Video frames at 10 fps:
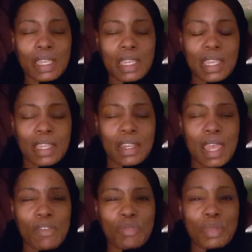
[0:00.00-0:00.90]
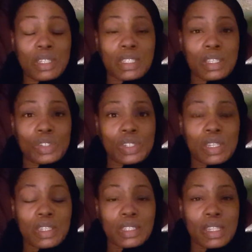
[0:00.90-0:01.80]
and I haven't been as diligent
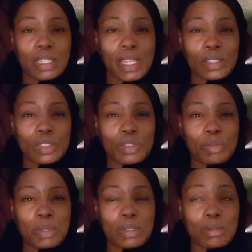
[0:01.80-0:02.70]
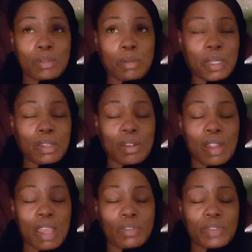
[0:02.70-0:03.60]
as I'd like to. I've been, I mean, our
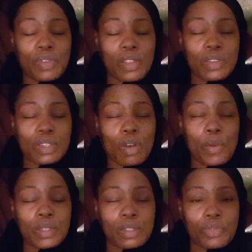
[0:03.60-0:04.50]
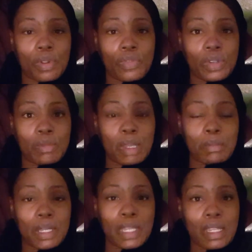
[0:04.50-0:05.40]
Heavenly Father is always on the forefront of my
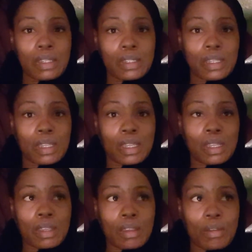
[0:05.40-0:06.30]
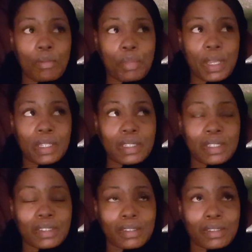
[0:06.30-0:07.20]
mind, but
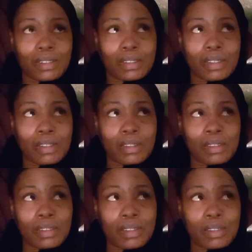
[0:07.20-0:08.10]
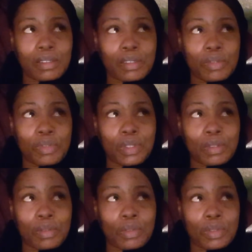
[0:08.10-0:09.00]
the
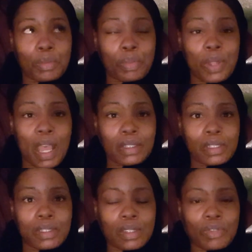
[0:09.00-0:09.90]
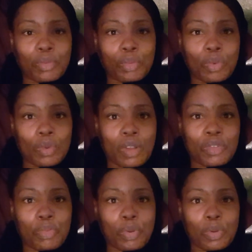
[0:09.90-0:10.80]
practice of
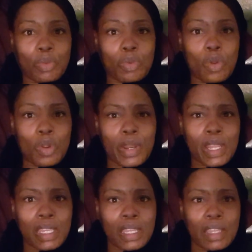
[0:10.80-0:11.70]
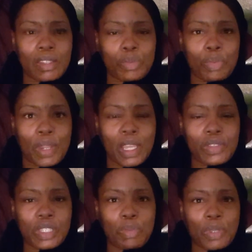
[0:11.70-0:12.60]
warring and praying in the
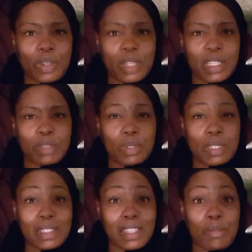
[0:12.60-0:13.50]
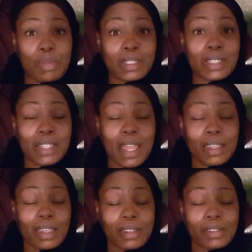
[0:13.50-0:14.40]
spirit has been, I've been
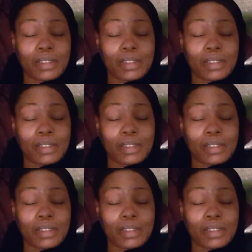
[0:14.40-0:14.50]
slacking. I